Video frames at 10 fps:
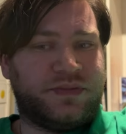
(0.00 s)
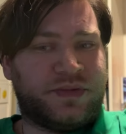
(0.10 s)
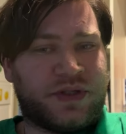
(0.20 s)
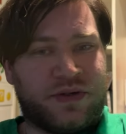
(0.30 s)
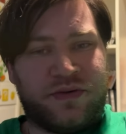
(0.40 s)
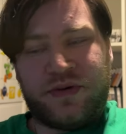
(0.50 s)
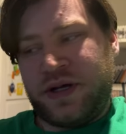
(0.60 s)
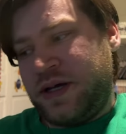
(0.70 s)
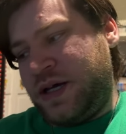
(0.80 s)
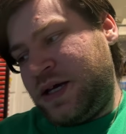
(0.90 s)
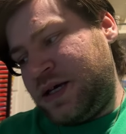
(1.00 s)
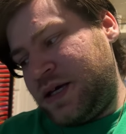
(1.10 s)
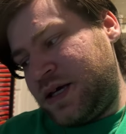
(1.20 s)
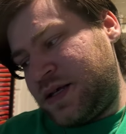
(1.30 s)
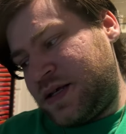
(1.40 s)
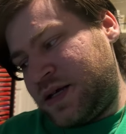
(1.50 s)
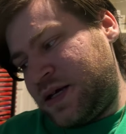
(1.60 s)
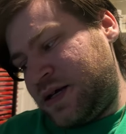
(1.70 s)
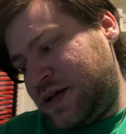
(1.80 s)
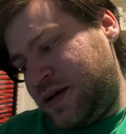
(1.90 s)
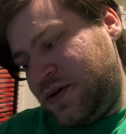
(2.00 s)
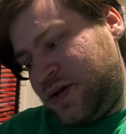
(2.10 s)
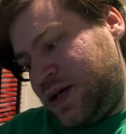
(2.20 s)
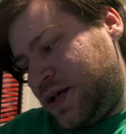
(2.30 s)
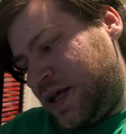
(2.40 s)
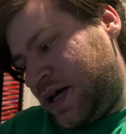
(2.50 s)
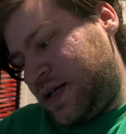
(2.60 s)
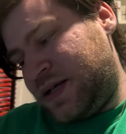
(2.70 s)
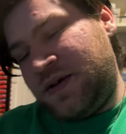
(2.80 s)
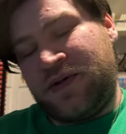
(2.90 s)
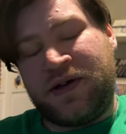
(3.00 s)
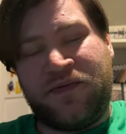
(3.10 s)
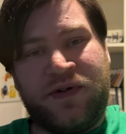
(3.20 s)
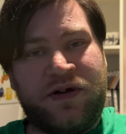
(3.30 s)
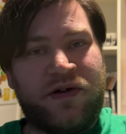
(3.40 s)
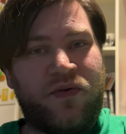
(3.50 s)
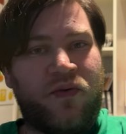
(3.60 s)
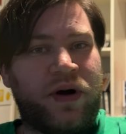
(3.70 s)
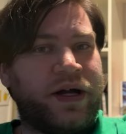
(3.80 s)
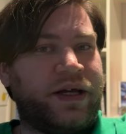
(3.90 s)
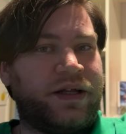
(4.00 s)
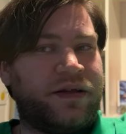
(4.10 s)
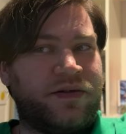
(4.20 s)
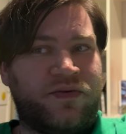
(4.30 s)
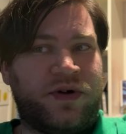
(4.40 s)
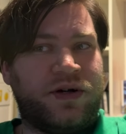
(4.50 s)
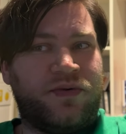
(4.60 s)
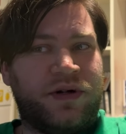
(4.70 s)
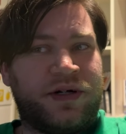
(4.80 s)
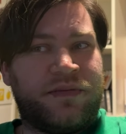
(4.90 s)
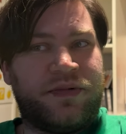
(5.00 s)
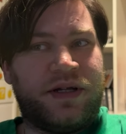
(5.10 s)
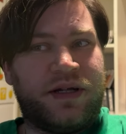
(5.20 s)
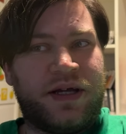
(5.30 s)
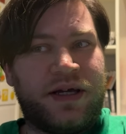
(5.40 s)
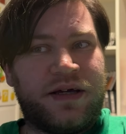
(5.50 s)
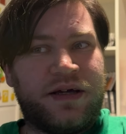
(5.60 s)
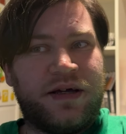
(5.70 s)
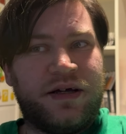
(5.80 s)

So I guess I can look into that and see if I can figure out why it doesn't want to work, but like